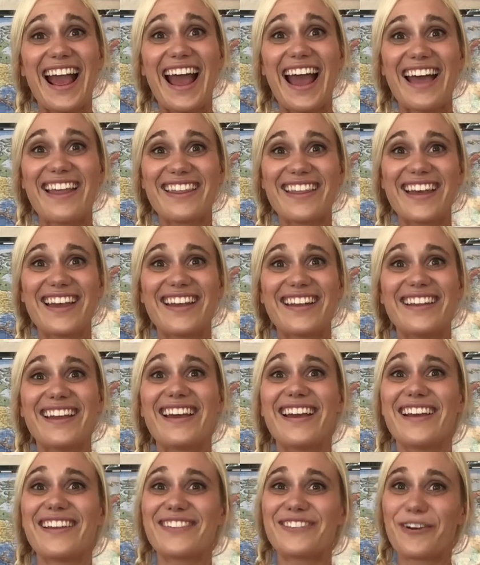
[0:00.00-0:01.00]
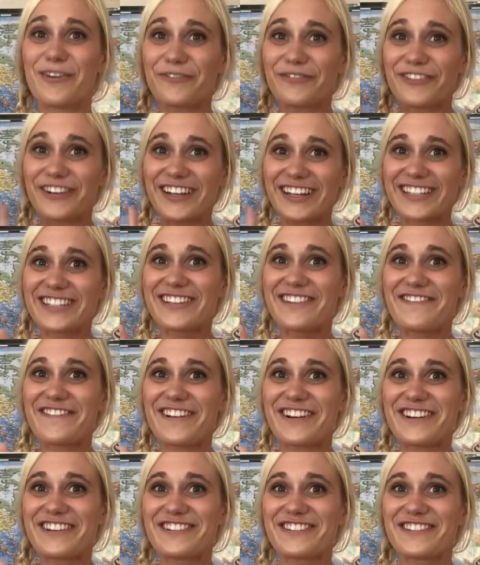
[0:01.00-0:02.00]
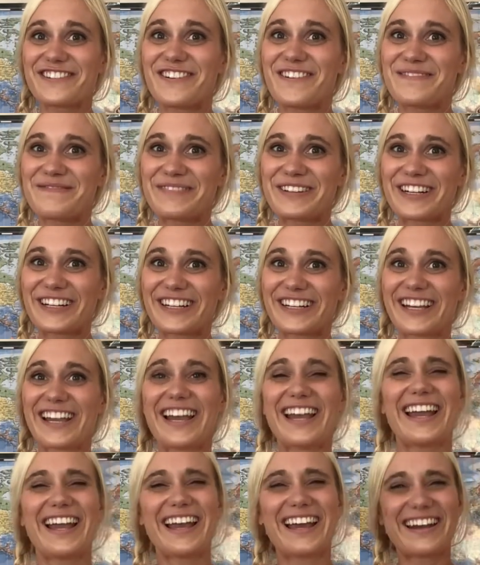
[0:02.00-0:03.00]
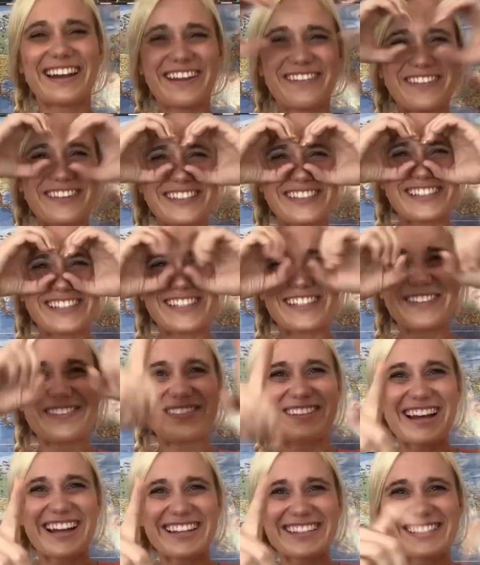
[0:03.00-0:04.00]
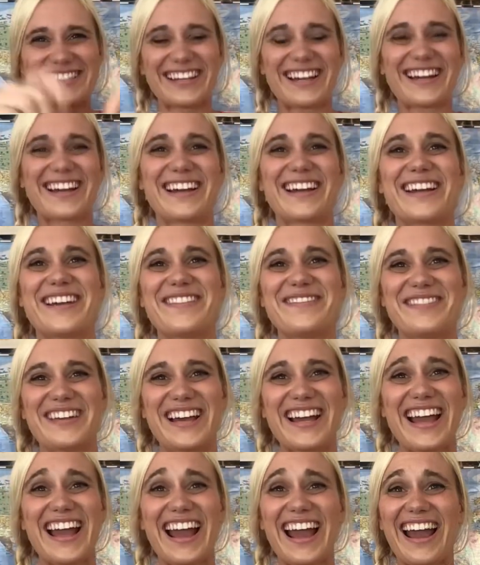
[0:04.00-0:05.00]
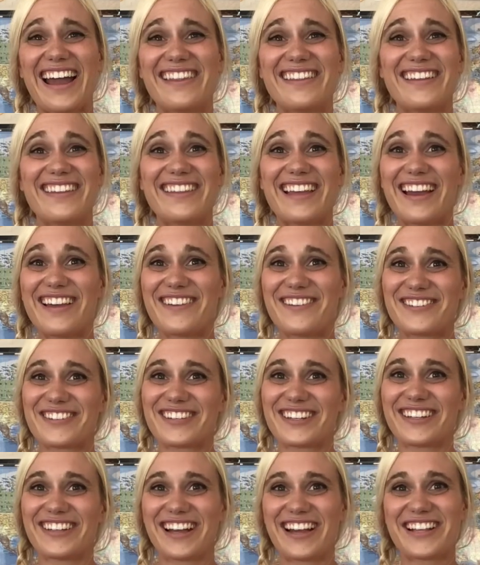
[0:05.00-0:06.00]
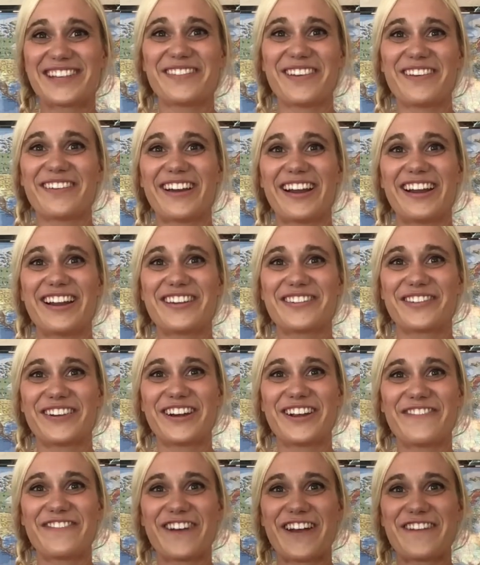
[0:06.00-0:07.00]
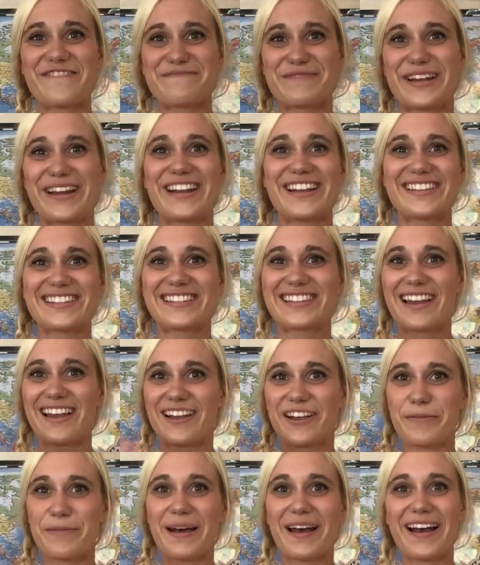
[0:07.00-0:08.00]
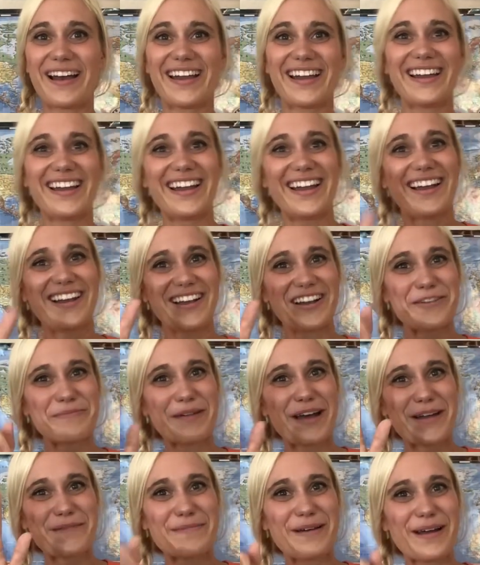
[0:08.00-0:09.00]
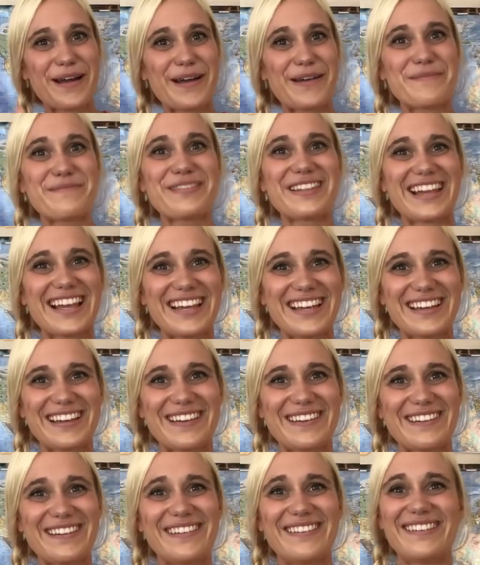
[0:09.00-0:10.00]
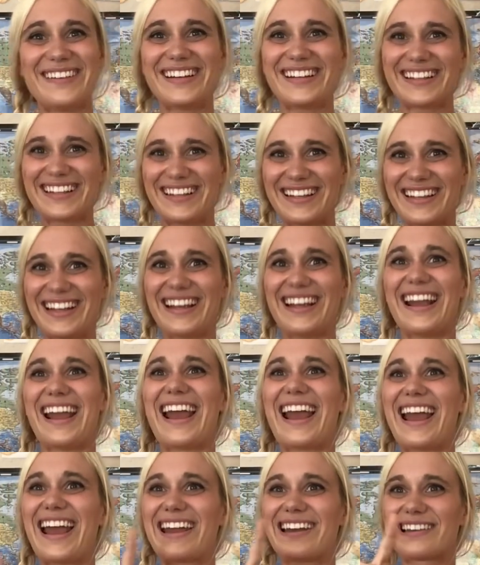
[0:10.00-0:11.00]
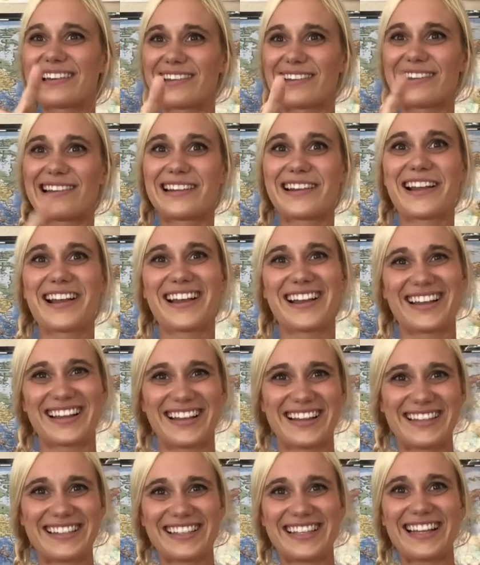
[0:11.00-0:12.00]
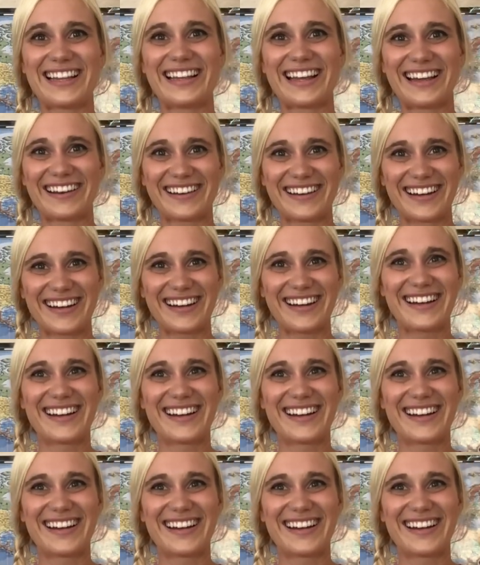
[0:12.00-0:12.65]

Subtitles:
And then don't forget to finish your homework, and I will see you next time. And then that usually lands me right at 25 minutes. Goodbye, goodbye mom, thank you, and see you later.